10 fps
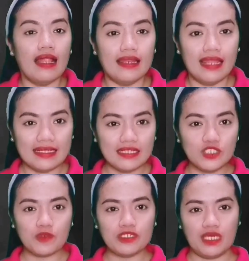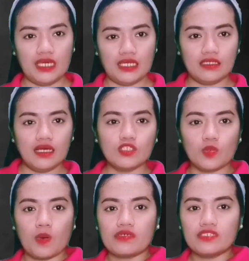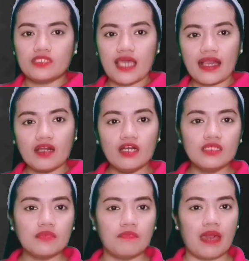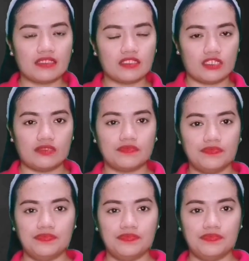Let us proceed to our second method.